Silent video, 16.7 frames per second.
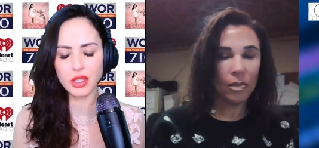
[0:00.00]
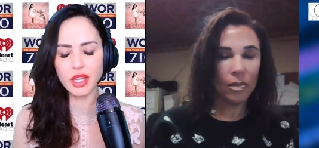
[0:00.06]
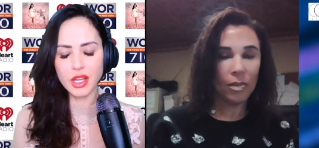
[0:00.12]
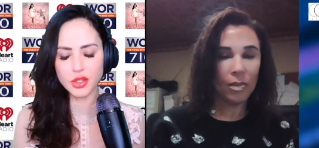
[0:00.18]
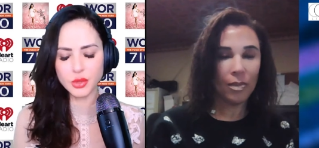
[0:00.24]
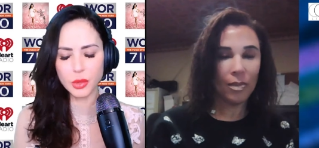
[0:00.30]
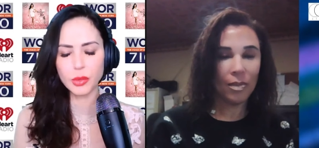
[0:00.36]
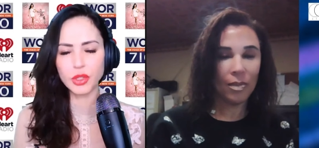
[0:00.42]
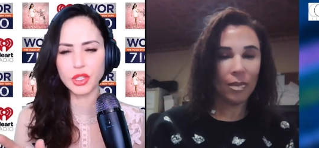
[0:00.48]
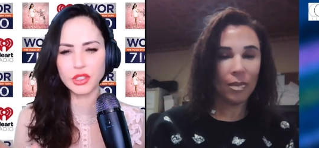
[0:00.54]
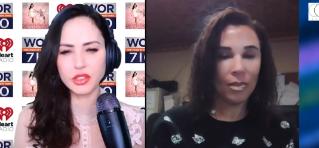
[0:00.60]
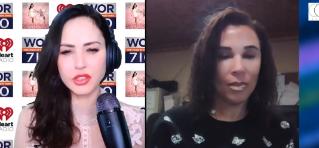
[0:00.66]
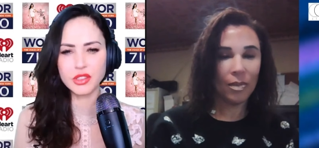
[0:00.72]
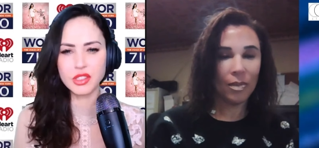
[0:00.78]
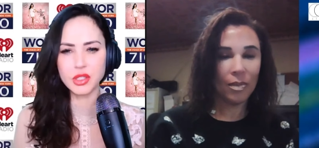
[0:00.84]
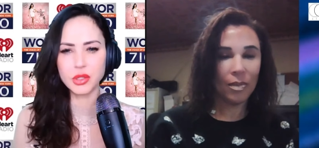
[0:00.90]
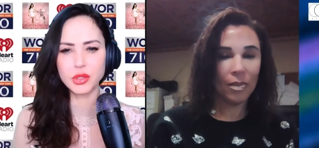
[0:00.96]
Speaker 1: yes, we will
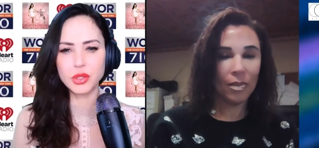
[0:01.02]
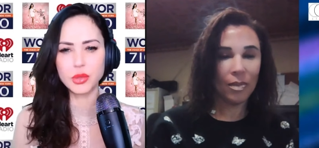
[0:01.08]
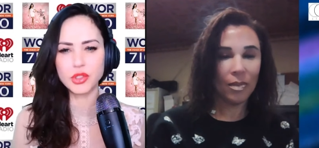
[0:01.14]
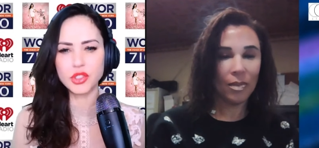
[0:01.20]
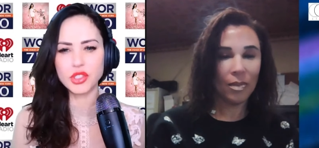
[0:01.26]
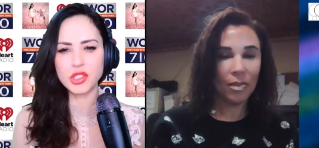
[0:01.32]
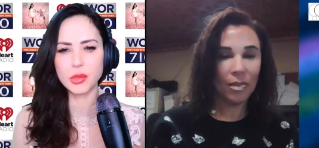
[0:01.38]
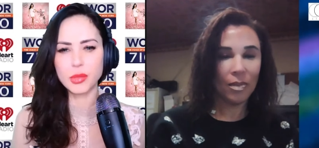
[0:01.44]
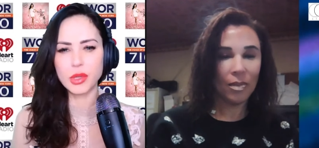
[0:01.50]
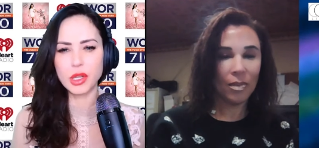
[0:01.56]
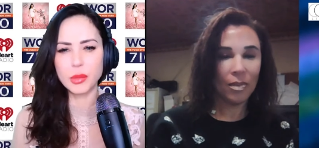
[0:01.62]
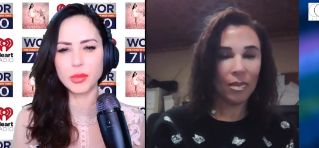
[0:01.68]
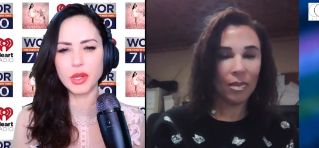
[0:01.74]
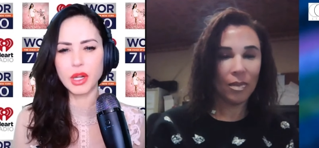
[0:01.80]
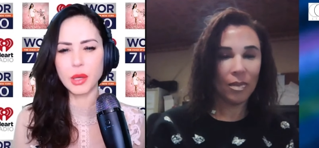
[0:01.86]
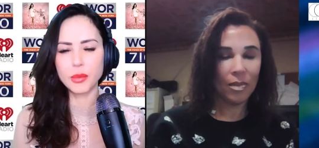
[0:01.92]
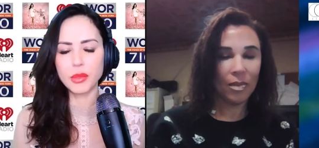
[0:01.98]
get to CO2 in just a
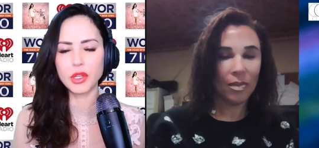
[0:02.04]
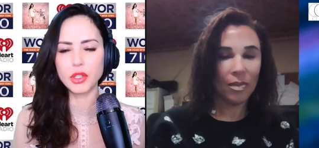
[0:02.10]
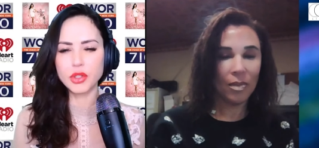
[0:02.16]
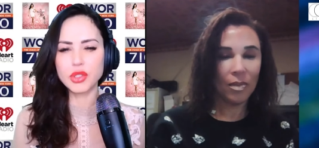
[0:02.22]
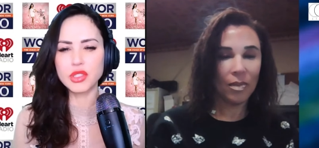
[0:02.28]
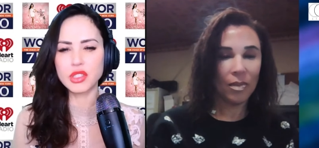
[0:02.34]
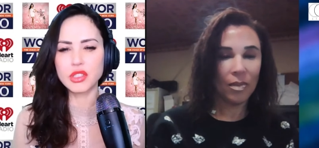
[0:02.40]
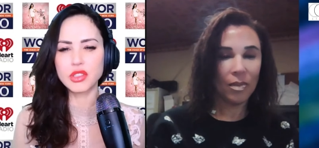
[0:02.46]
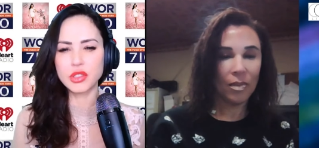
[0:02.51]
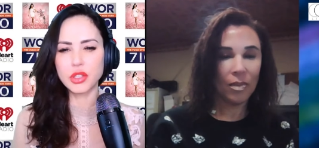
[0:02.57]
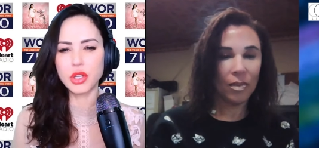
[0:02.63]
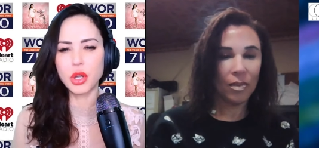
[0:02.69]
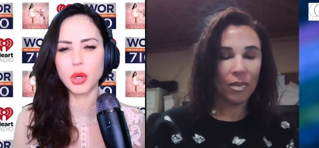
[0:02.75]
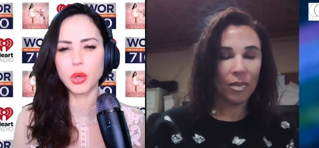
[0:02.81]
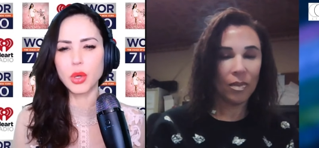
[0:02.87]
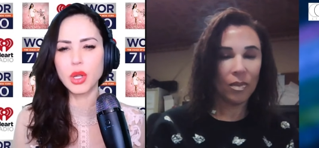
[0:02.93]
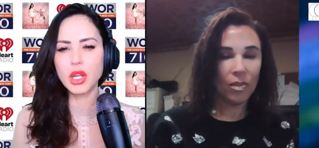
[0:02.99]
bit, but I'm interested to
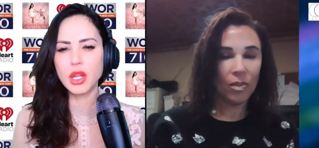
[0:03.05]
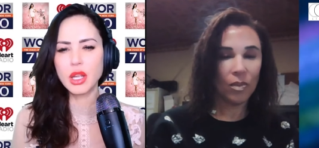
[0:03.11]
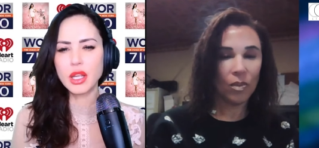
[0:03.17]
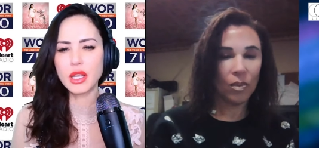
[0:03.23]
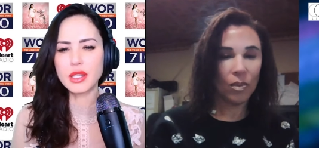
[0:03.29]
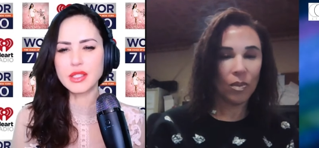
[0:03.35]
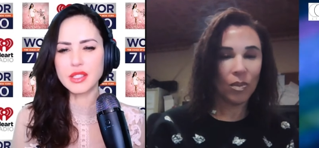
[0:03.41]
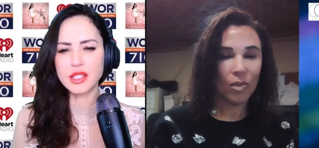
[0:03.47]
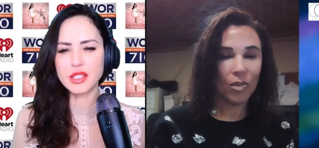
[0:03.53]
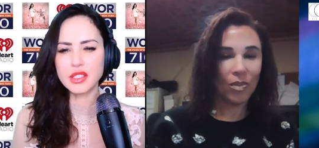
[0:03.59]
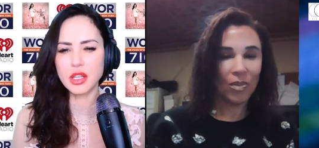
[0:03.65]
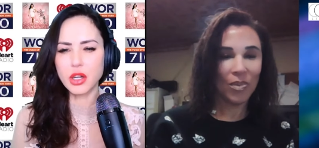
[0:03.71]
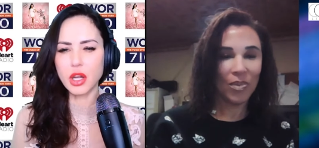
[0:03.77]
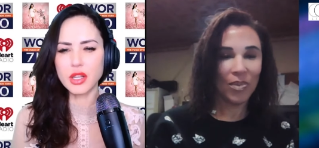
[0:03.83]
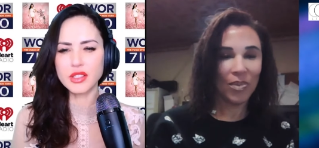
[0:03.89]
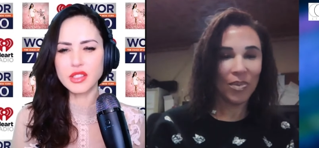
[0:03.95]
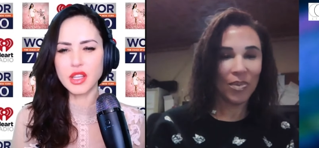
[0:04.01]
know is this
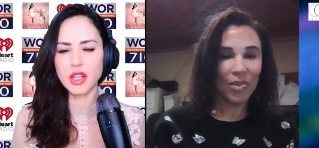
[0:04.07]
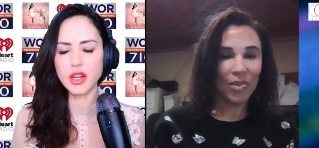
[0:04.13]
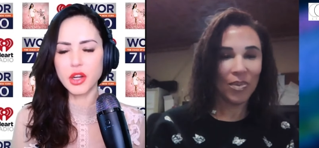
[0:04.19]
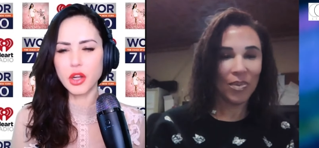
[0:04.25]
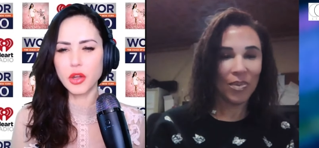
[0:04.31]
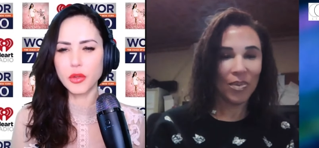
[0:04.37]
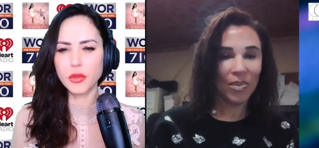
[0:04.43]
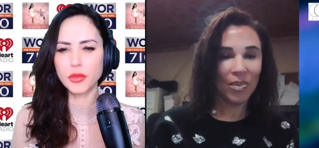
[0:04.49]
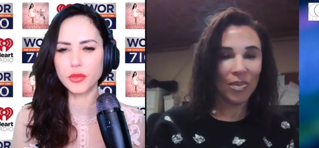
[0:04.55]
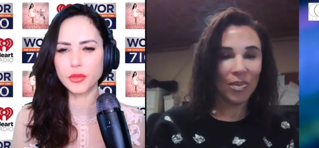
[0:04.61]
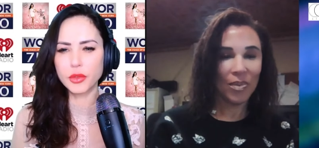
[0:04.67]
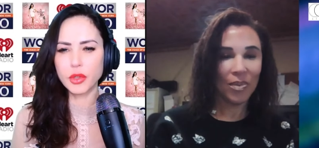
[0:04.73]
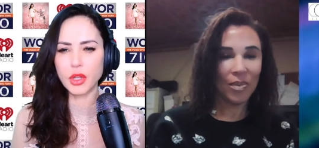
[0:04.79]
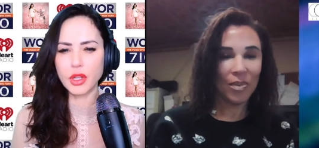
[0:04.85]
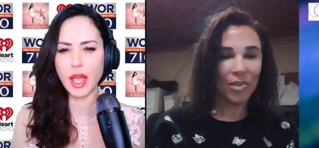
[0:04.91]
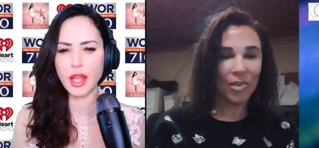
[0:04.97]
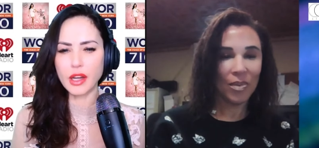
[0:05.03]
an onset of
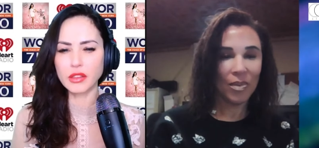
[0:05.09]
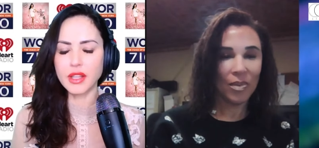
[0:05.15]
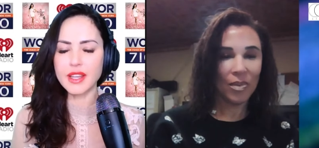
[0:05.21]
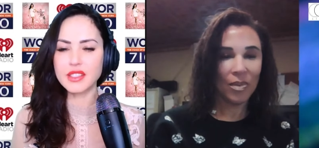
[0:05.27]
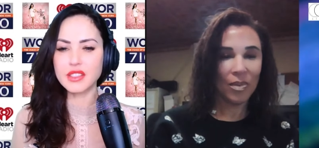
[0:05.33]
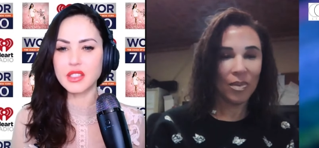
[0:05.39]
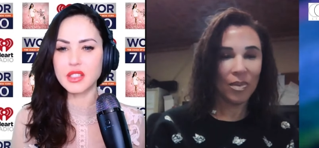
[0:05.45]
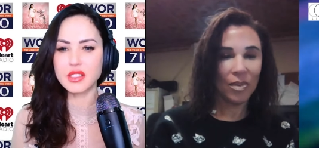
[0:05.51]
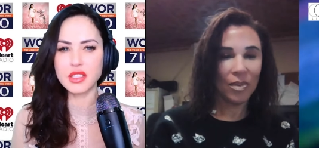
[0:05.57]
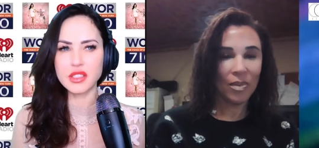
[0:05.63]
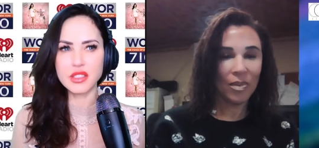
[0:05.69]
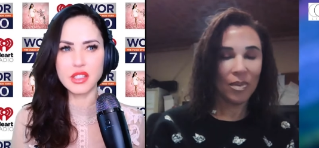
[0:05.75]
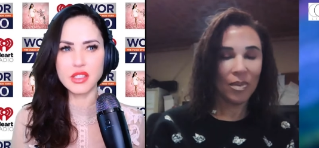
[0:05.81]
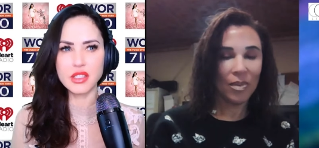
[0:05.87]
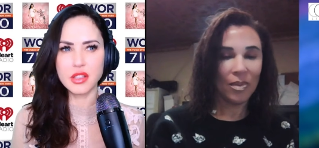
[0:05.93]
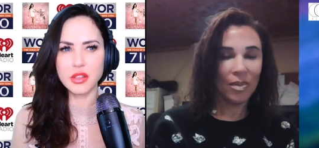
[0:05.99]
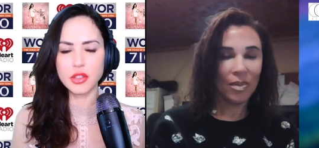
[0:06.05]
adolescence?
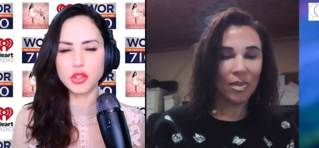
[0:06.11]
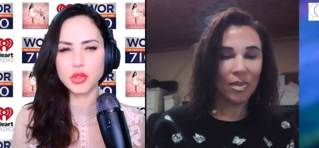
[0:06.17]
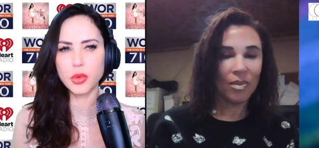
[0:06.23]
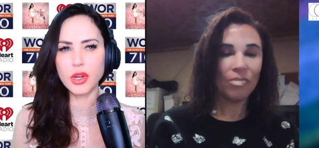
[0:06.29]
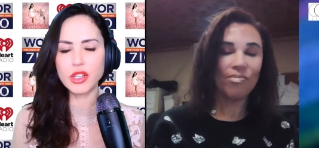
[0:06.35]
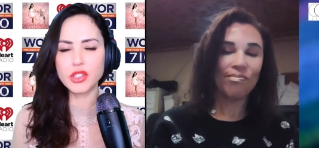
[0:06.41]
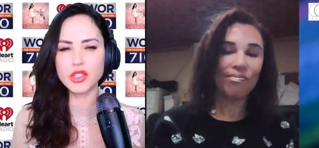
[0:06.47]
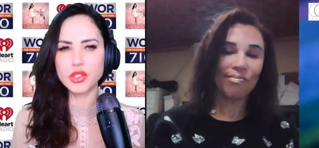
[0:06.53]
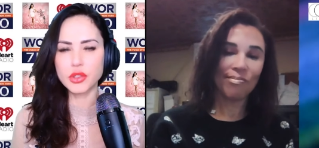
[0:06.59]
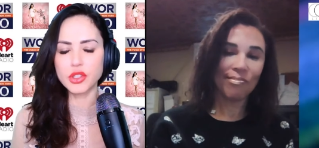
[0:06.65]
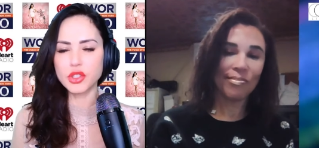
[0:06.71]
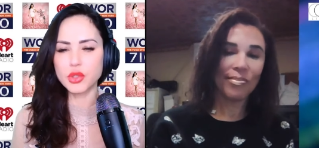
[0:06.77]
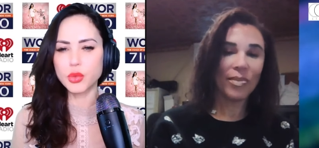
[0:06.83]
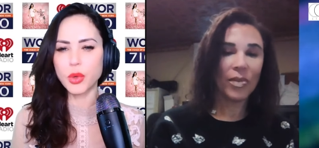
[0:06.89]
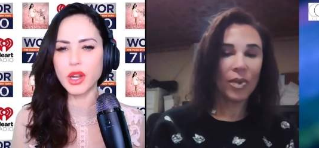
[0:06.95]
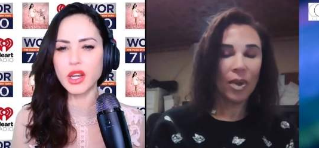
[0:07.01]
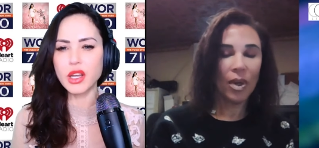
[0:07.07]
Is this in the 20s,
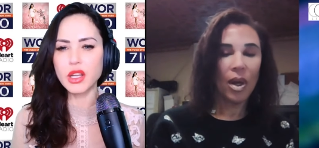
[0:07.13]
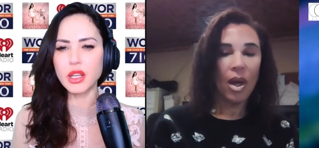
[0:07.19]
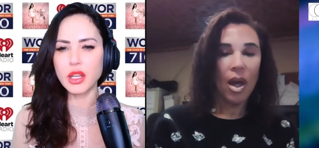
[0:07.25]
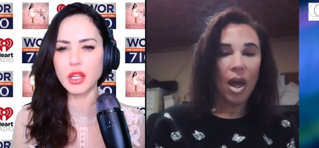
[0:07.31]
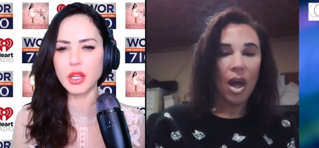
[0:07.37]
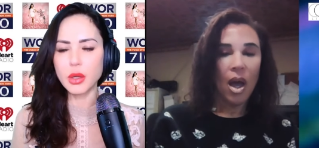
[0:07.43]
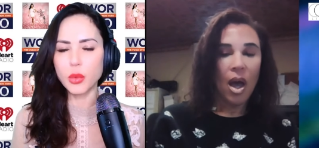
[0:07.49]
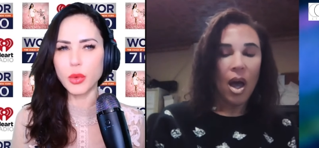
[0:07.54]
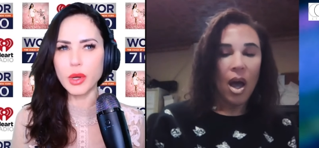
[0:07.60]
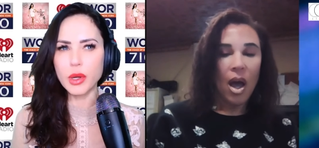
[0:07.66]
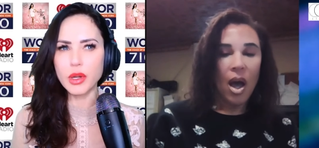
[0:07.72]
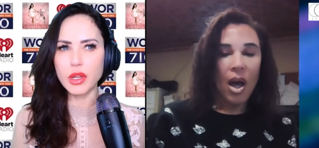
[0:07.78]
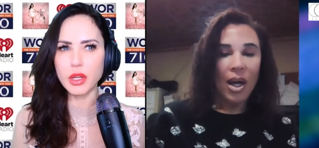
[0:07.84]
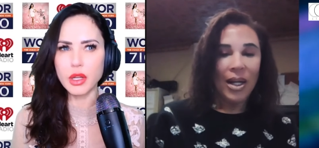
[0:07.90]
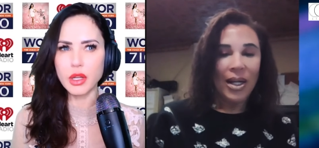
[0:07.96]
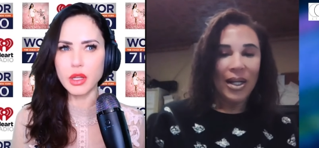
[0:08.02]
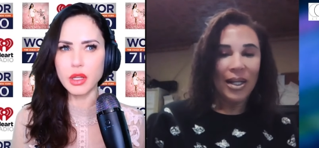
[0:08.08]
30s? What, it,
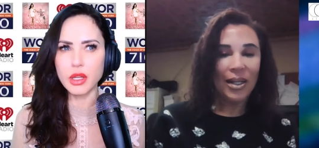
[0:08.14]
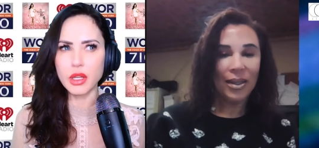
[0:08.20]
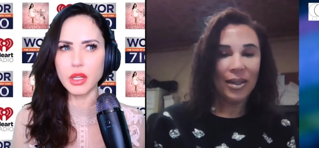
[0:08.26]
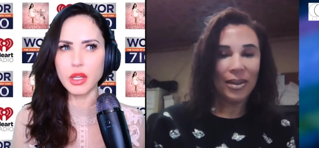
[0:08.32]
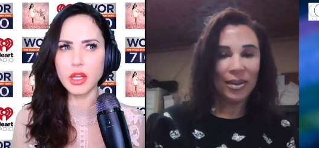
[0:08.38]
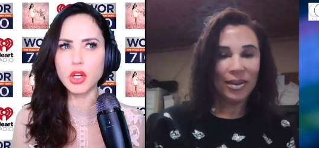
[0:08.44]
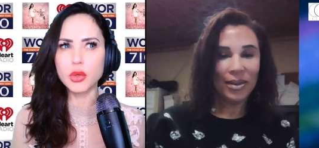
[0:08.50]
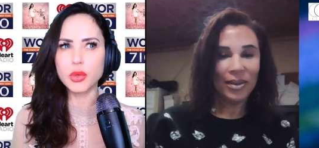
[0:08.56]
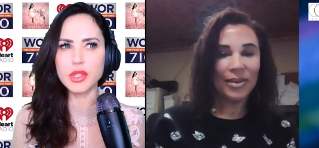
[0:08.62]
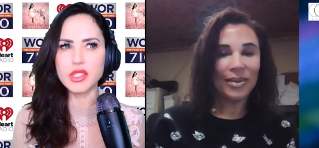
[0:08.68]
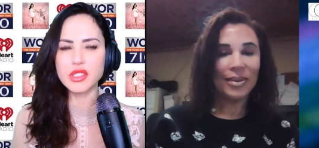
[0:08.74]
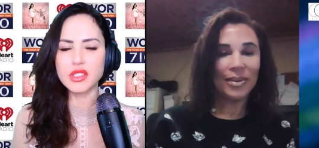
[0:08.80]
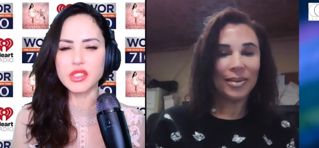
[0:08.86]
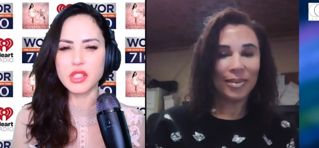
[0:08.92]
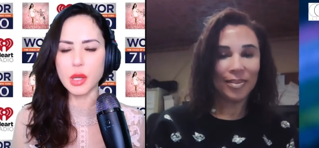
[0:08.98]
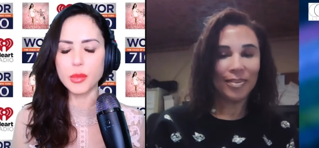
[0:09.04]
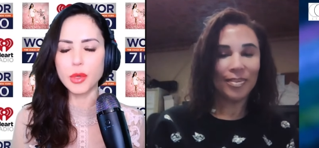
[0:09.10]
what
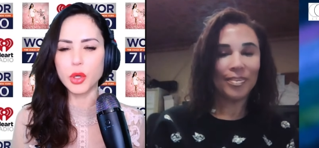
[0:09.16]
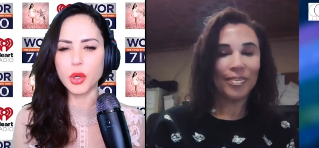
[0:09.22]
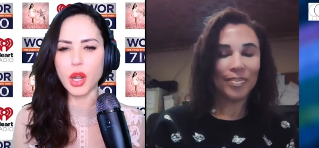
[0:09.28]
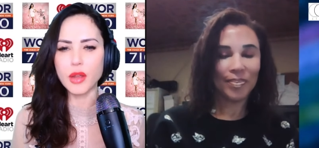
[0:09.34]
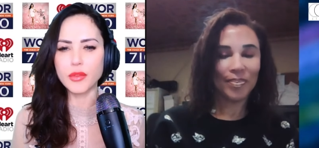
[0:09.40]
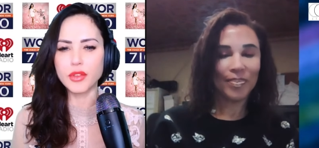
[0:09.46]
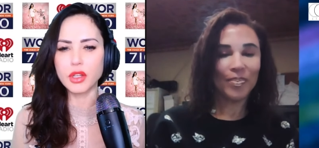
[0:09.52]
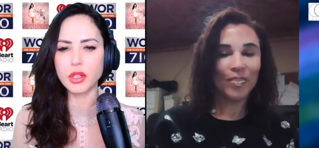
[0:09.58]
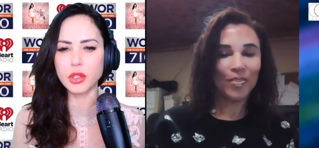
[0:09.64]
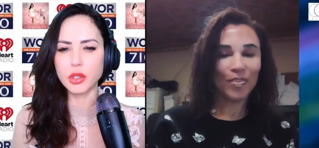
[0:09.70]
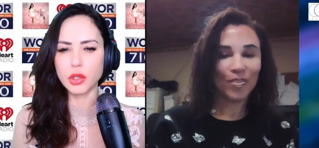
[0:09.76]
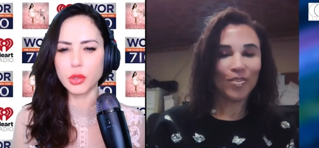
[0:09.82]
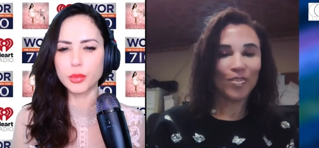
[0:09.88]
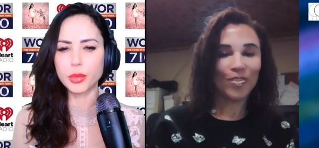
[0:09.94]
increased demographic in your